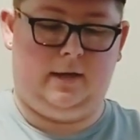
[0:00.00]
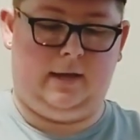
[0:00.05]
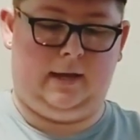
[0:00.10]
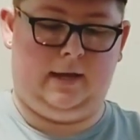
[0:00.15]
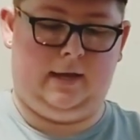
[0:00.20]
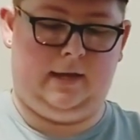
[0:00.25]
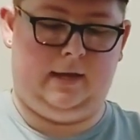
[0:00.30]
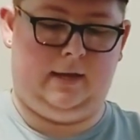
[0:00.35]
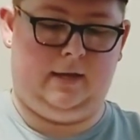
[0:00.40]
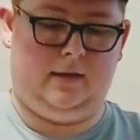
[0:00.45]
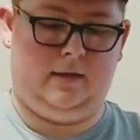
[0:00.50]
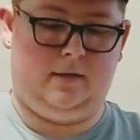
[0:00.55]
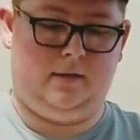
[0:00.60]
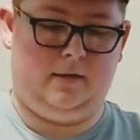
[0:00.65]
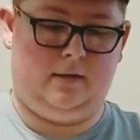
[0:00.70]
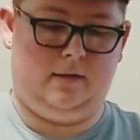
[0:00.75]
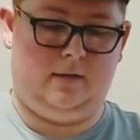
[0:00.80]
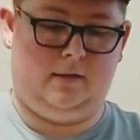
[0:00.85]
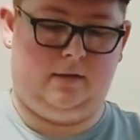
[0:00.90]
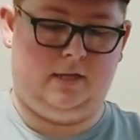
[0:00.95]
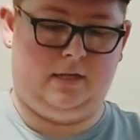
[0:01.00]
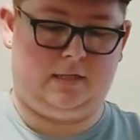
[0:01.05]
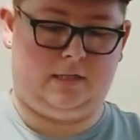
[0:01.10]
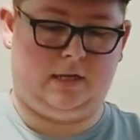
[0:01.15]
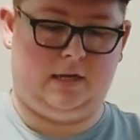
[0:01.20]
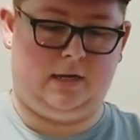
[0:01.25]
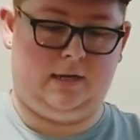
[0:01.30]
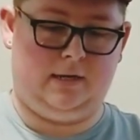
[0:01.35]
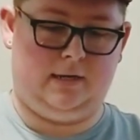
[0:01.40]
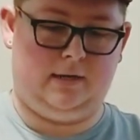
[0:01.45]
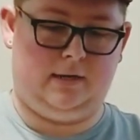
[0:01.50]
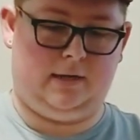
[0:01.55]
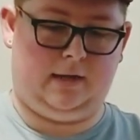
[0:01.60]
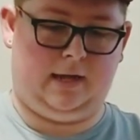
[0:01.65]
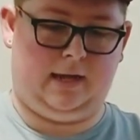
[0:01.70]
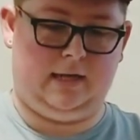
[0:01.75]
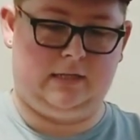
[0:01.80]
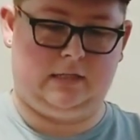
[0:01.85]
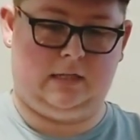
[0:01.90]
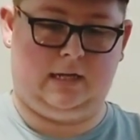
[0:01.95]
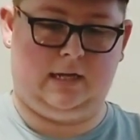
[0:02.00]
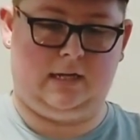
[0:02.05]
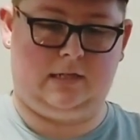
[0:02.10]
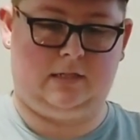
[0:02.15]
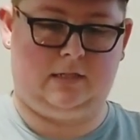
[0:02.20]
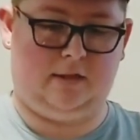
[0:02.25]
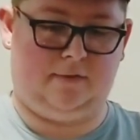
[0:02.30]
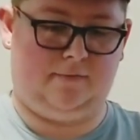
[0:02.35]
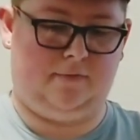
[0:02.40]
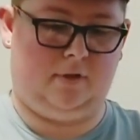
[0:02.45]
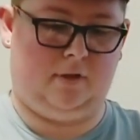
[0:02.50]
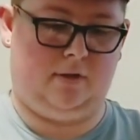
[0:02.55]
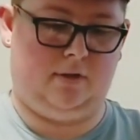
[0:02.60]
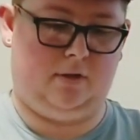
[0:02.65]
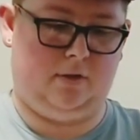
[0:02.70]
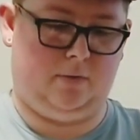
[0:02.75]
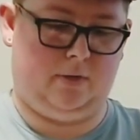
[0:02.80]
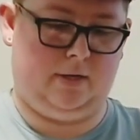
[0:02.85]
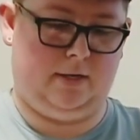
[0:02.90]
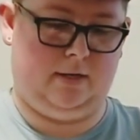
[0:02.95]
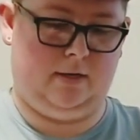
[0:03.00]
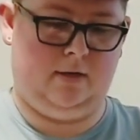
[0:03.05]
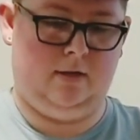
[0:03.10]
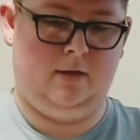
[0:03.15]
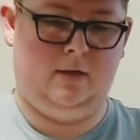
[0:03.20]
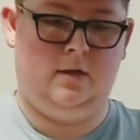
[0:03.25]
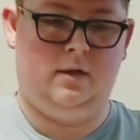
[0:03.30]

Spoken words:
And this gun has a lot of stuff done to it.